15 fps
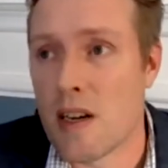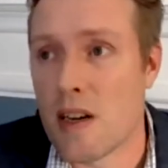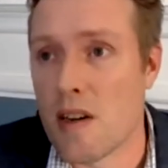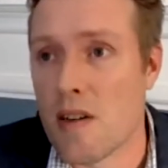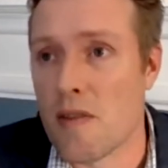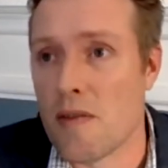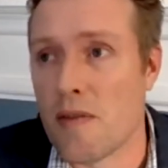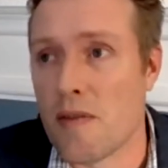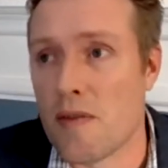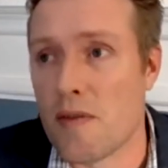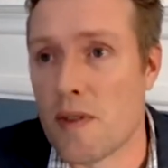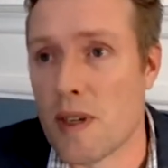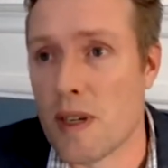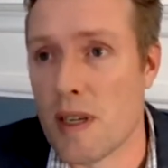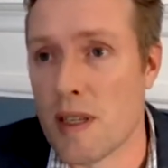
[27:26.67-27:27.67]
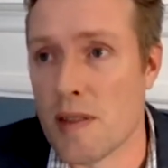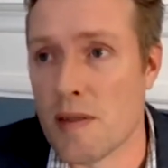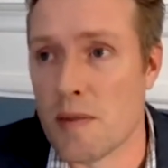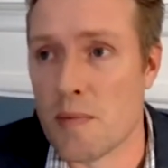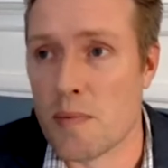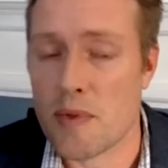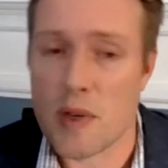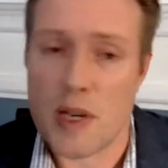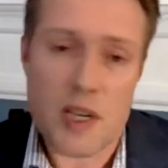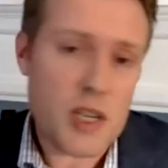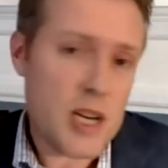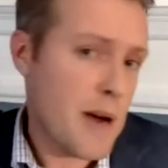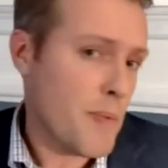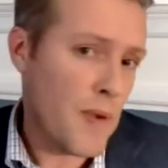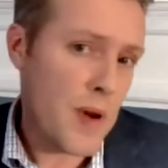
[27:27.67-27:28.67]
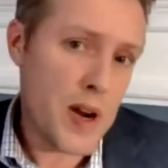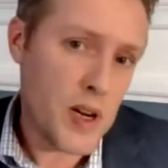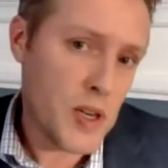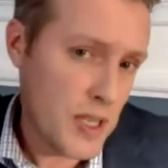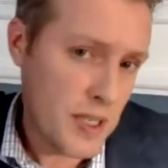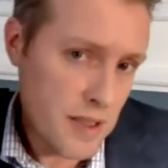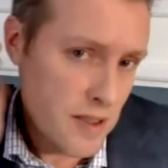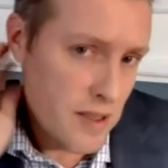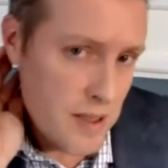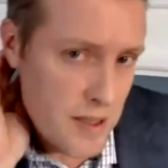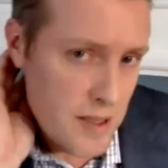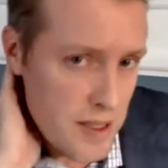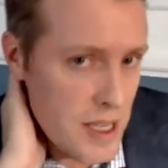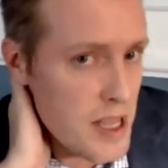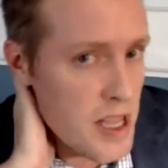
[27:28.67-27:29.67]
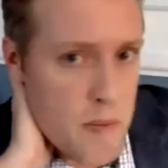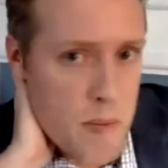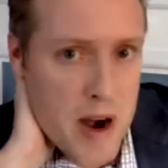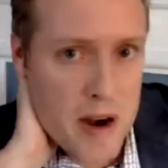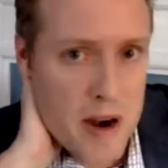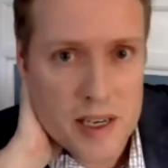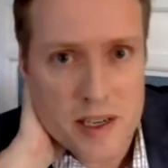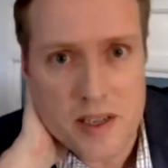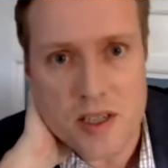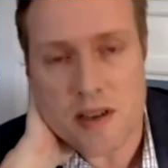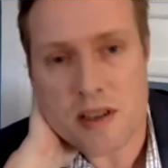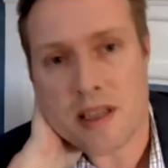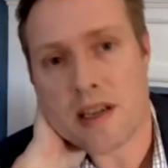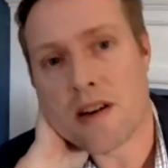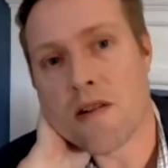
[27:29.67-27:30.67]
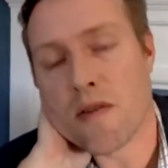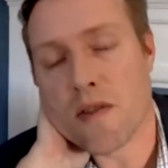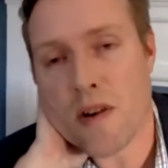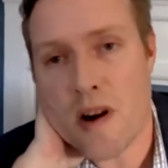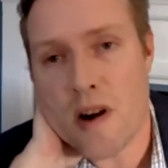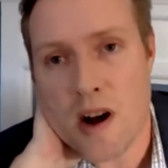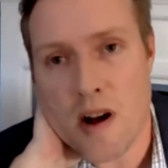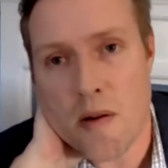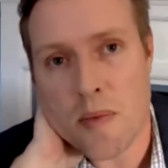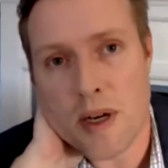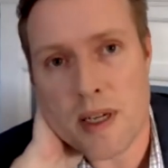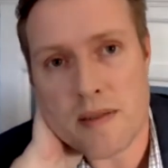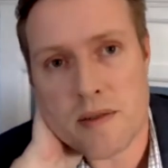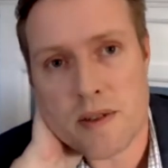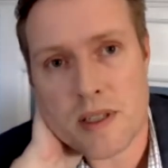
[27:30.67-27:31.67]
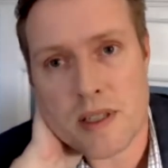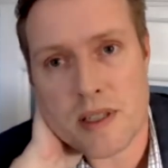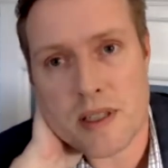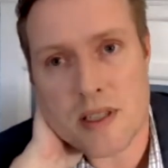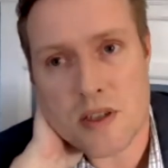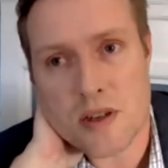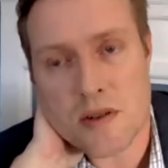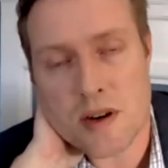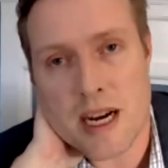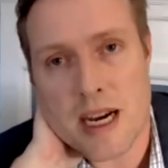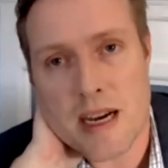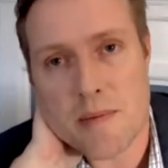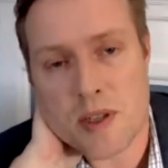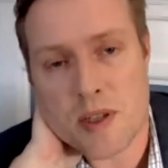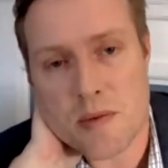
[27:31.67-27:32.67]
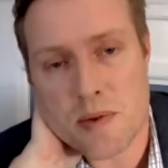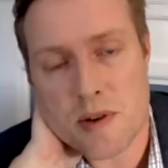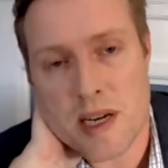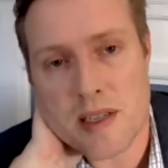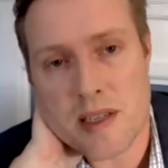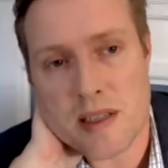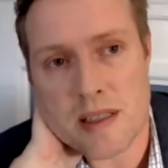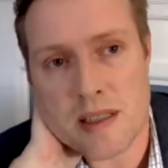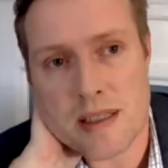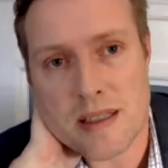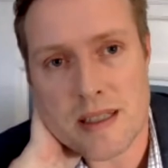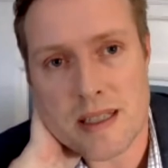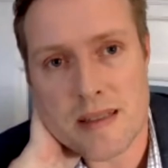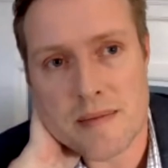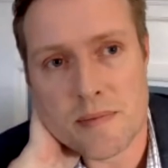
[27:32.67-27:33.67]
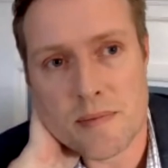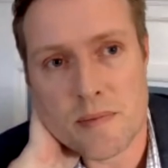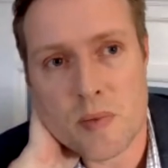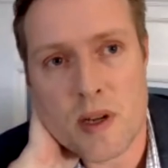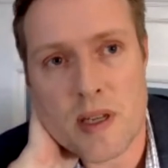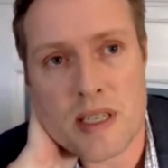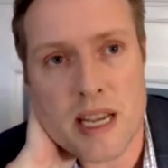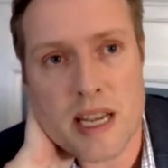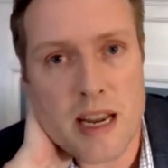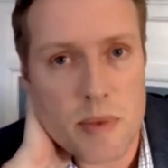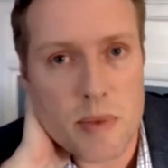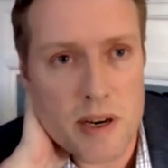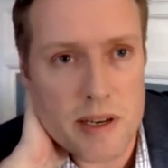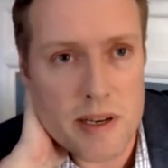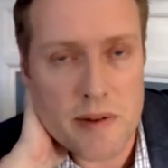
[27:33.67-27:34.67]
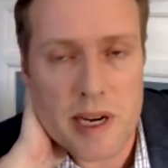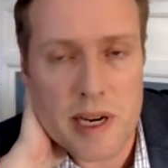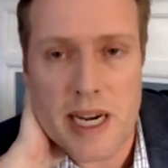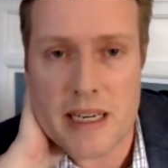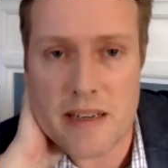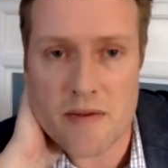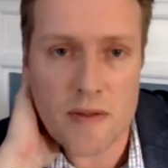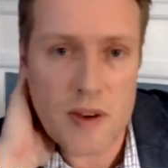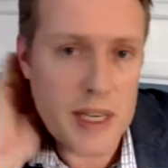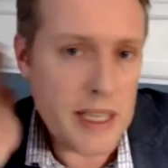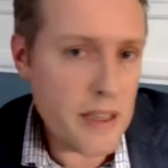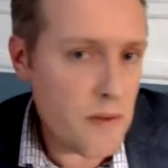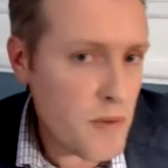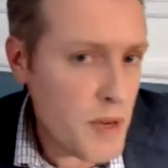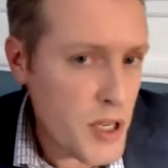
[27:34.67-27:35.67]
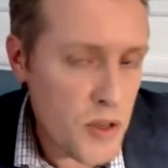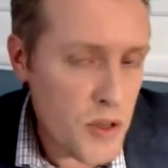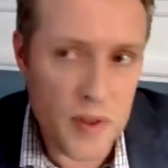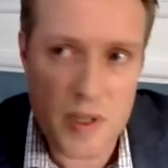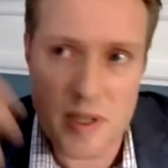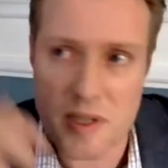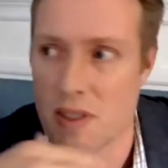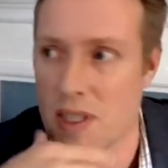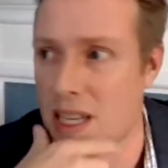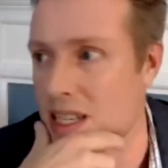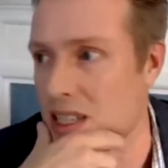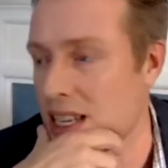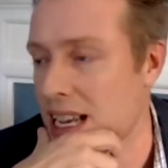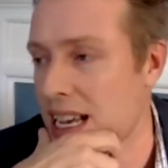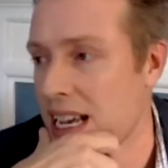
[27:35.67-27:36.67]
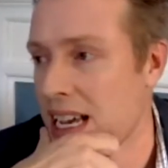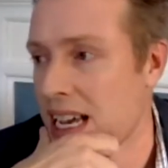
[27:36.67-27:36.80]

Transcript: of uh, the british operations in, in the americas i think overall but really described surprisingly the danbury raid and fighting in ridgefield as